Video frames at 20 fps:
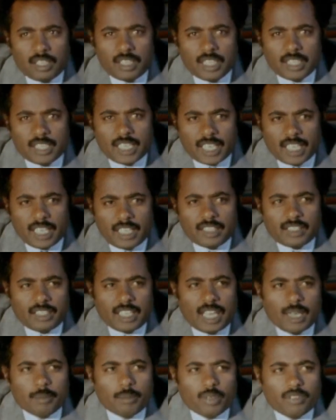The second
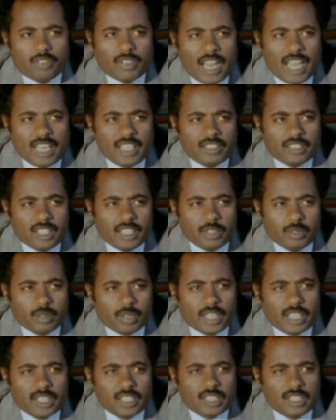type of land
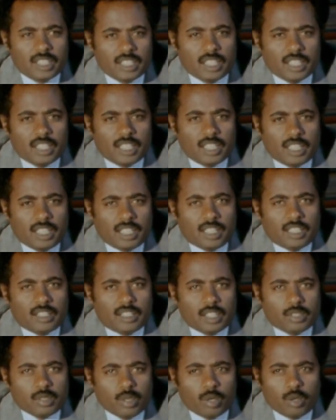tenure is
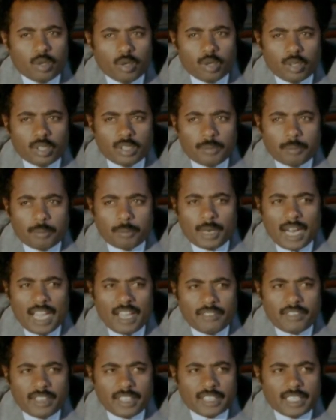the so-called
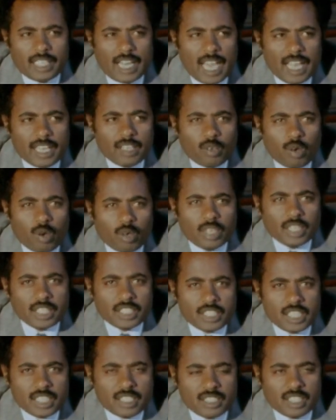private land
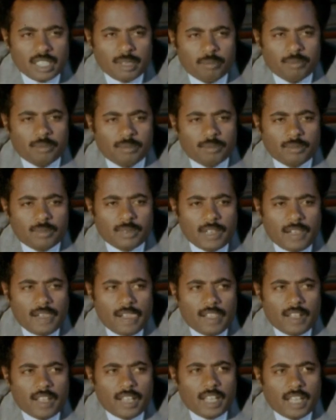holding system,
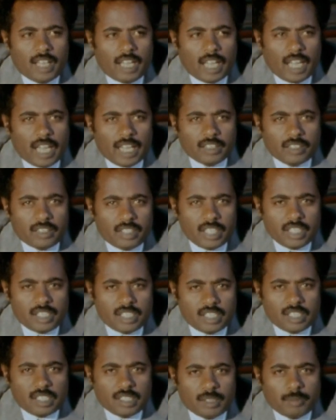and this
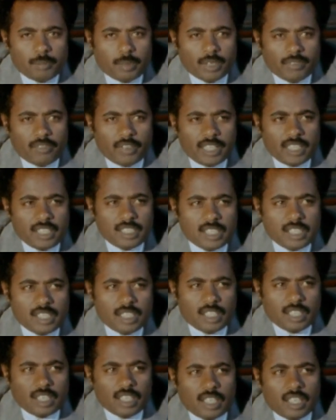prevails
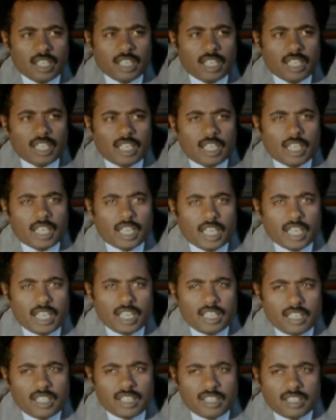
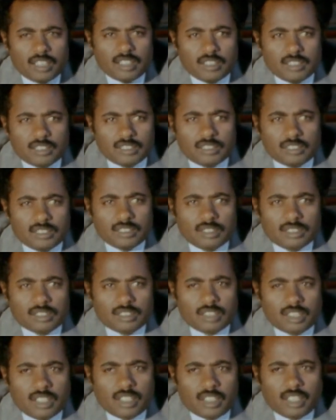in
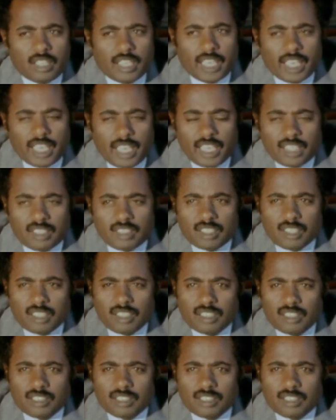the 8